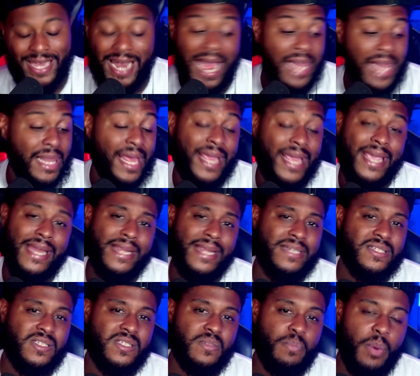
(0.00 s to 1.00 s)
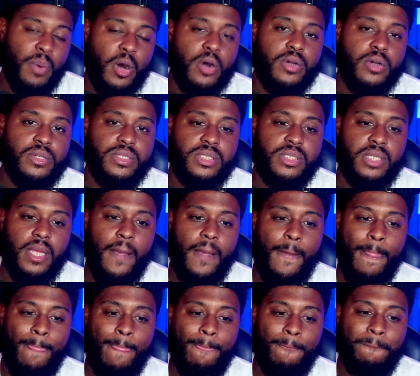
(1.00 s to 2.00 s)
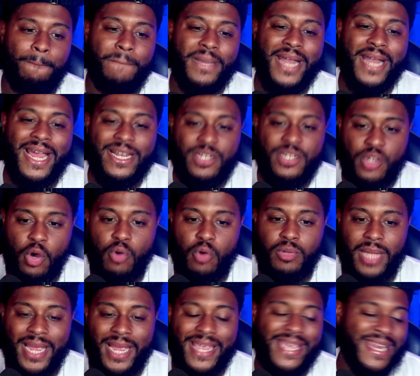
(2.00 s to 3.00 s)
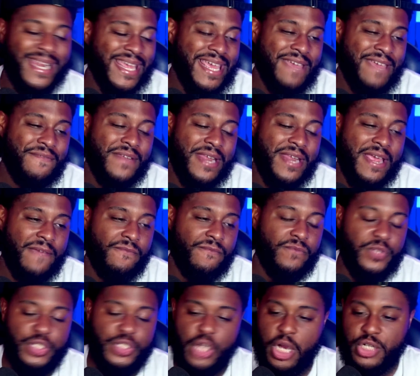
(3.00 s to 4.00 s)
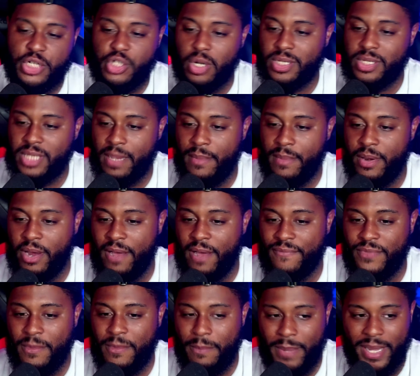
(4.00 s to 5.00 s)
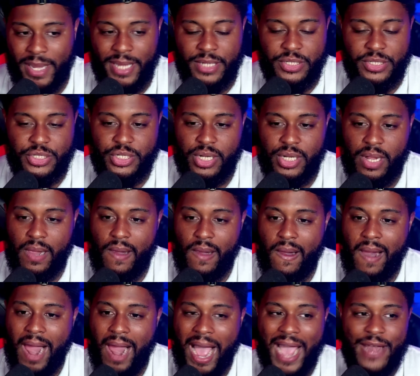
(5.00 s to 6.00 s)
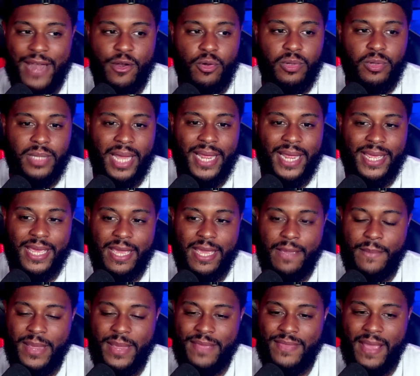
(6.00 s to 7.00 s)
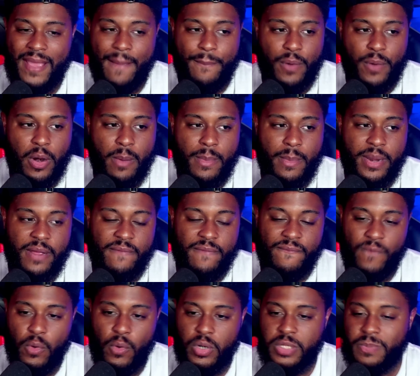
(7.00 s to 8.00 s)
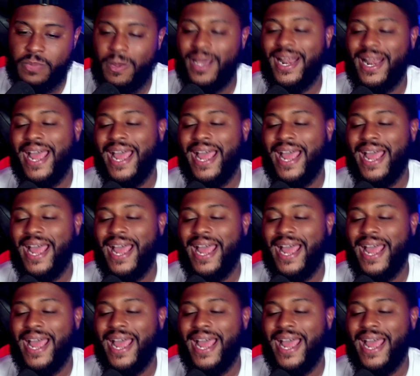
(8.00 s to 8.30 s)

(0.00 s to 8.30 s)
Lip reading: I like it in spurts, but I don't like it. Even if Josh Hart's coming off the bench, I don't like him in that permanent four spot.